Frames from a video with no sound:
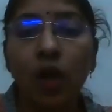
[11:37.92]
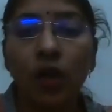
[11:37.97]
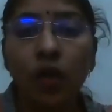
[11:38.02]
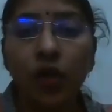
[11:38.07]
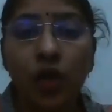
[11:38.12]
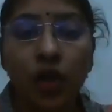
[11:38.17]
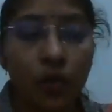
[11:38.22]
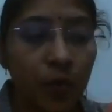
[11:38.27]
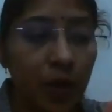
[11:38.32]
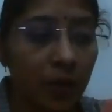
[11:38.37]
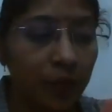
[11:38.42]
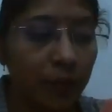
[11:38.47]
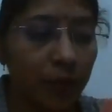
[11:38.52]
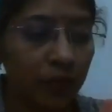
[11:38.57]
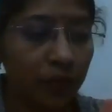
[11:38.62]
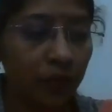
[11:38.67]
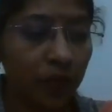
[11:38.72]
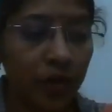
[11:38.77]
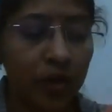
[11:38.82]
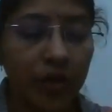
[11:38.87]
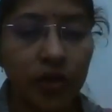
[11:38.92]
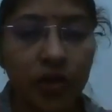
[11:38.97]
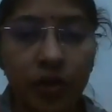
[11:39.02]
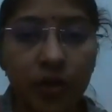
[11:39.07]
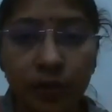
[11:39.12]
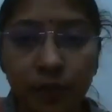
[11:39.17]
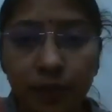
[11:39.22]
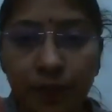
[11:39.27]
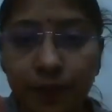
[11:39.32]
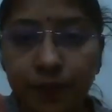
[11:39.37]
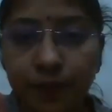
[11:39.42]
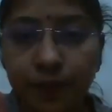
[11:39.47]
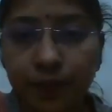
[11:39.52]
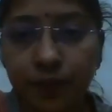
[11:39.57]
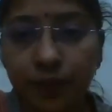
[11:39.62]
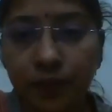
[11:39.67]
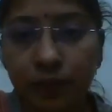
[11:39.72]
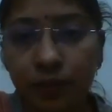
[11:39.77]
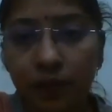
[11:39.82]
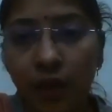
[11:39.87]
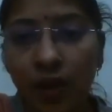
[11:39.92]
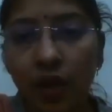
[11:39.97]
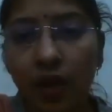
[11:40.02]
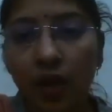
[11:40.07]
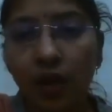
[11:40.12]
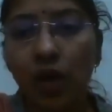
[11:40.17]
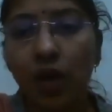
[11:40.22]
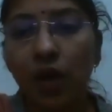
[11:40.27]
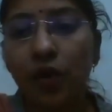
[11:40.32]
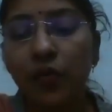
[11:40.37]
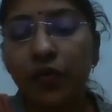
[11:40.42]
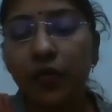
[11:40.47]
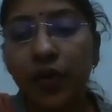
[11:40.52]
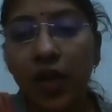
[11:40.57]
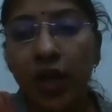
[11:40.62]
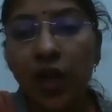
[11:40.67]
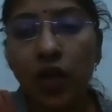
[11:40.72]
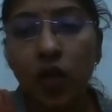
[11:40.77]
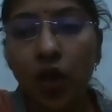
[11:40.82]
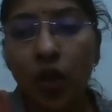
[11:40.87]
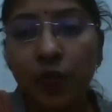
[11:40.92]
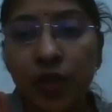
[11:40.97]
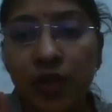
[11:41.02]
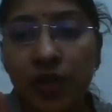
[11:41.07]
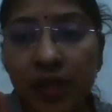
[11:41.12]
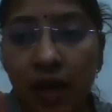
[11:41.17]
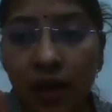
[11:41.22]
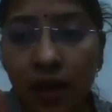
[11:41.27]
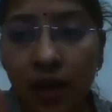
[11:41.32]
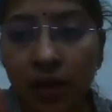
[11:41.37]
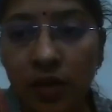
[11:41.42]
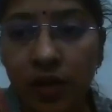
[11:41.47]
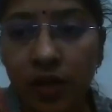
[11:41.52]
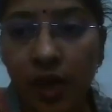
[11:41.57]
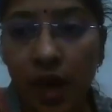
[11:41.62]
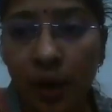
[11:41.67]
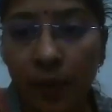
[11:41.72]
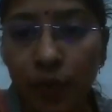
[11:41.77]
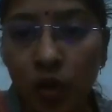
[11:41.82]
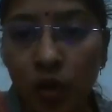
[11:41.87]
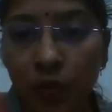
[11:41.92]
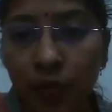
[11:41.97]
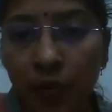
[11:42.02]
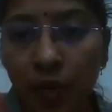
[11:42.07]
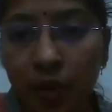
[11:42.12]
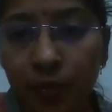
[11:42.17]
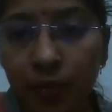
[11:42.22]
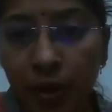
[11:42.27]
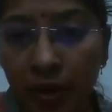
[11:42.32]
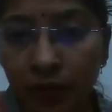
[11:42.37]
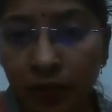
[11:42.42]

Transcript: Now, tubal perforation. Fate of the secondary abdominal